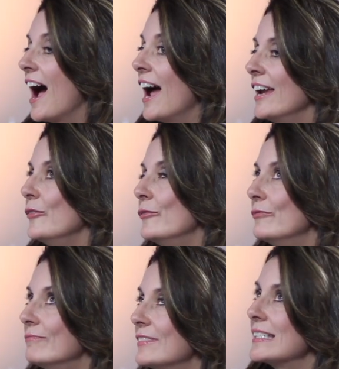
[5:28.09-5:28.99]
I
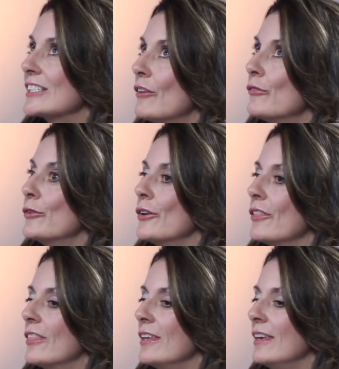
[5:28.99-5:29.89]

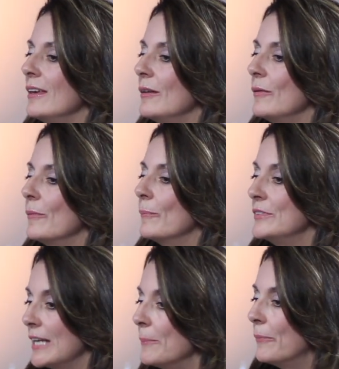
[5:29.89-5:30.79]
discovered the
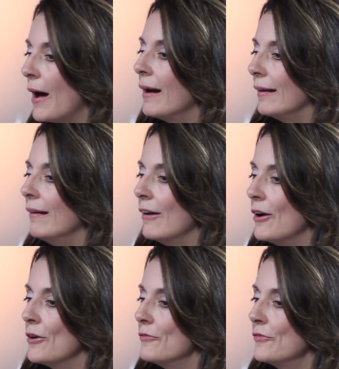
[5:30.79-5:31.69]
dead body
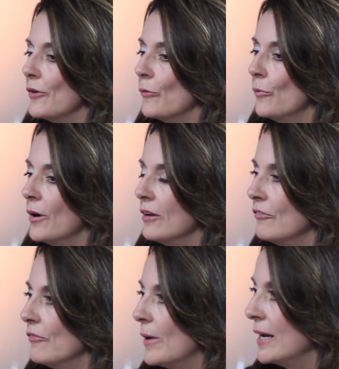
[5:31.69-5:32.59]
of one
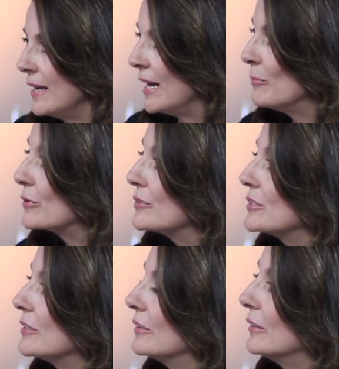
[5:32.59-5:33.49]
of my
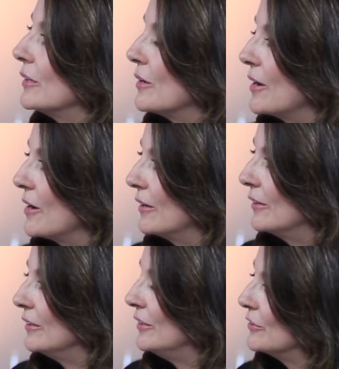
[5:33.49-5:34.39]
neighbors
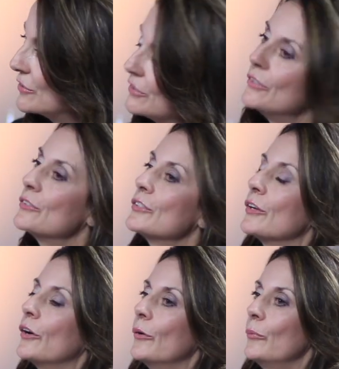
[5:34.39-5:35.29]
years and years
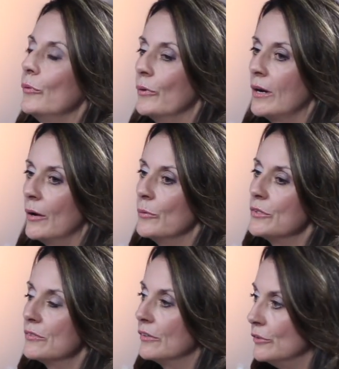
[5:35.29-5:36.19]
ago when I
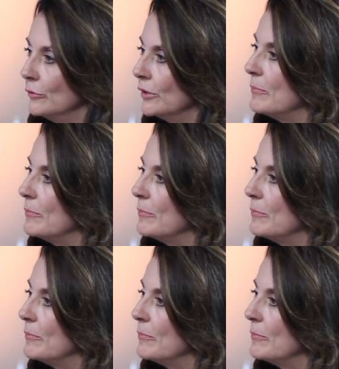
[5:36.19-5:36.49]
was newly